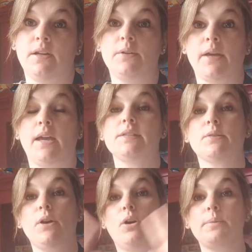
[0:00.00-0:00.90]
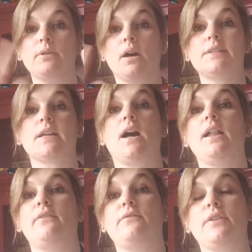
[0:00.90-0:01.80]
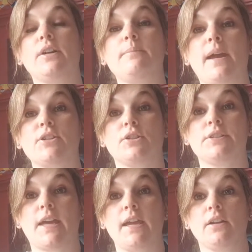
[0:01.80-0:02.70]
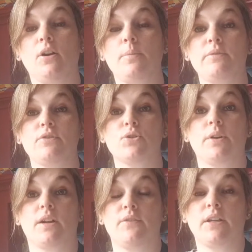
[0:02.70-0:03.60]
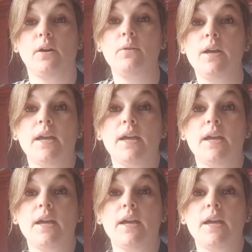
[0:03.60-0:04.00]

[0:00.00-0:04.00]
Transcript: Okay, so I hope you guys all have a very magical day, and I hope you've enjoyed our video.